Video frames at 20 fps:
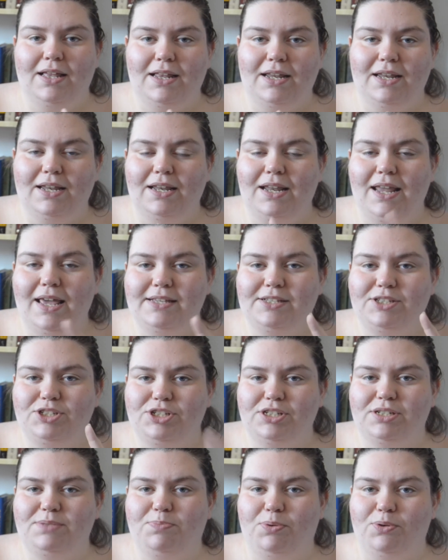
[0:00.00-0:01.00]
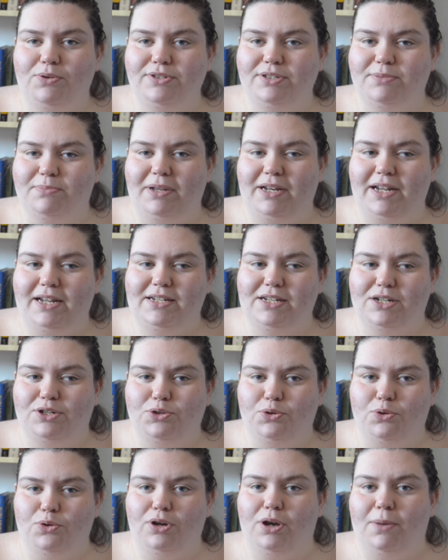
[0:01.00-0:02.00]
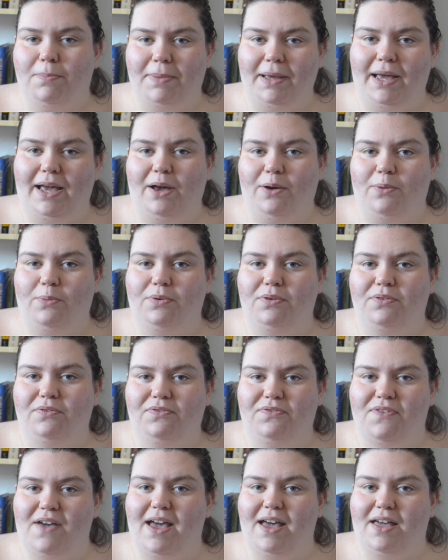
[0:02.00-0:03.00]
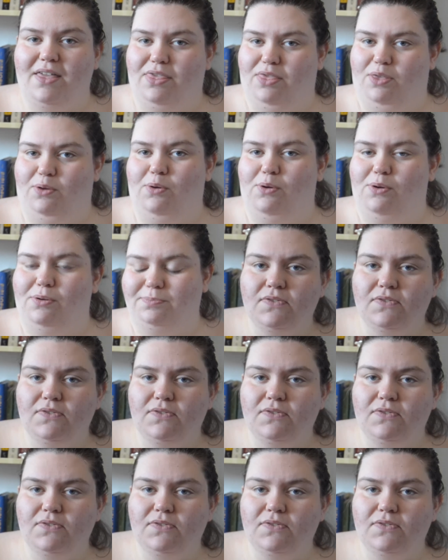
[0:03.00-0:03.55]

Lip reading: Let's just pause a minute to talk about fat Thor.